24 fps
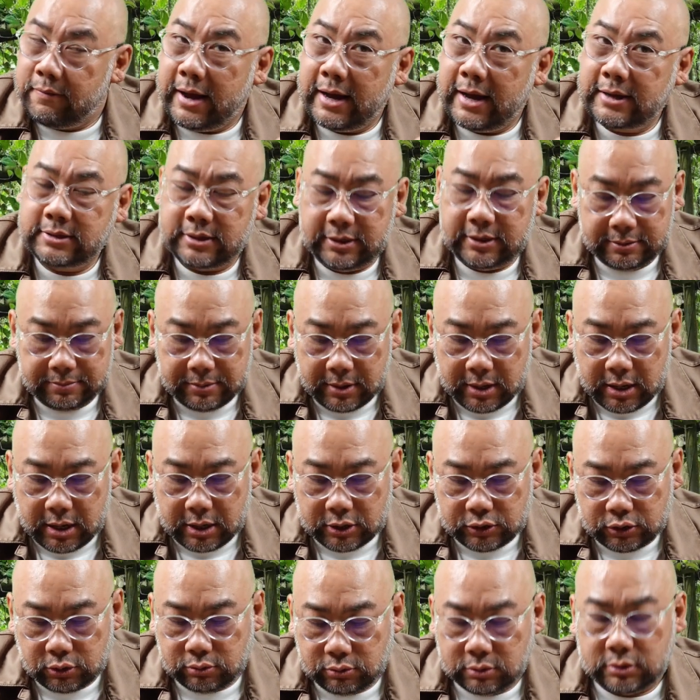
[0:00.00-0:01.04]
Excellent.
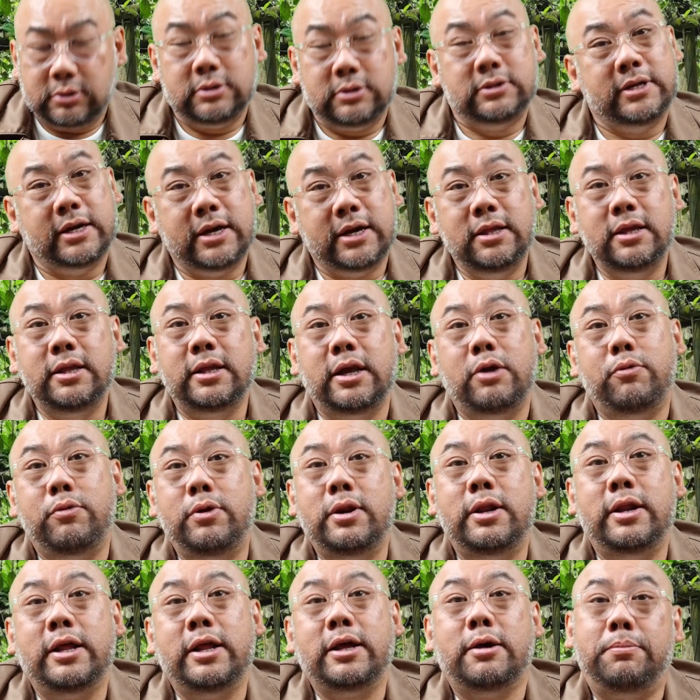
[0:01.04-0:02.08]
So the second thing I
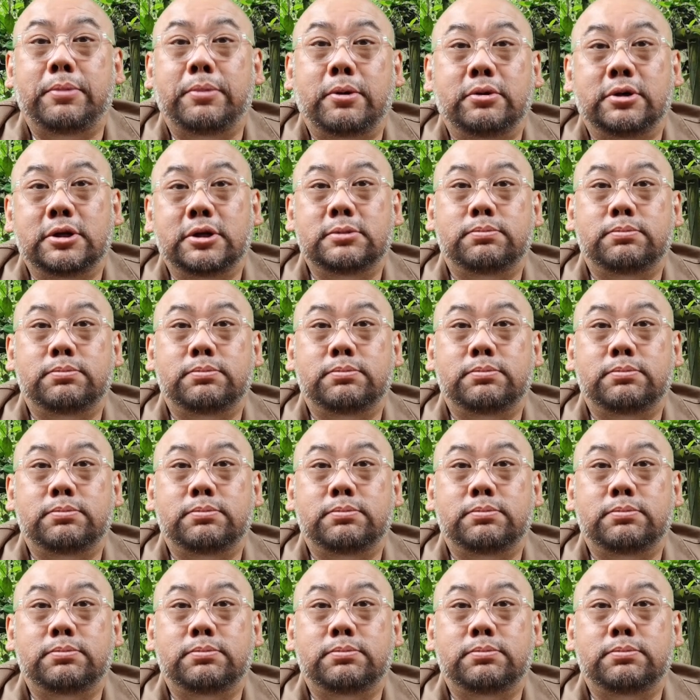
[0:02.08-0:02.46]
really like about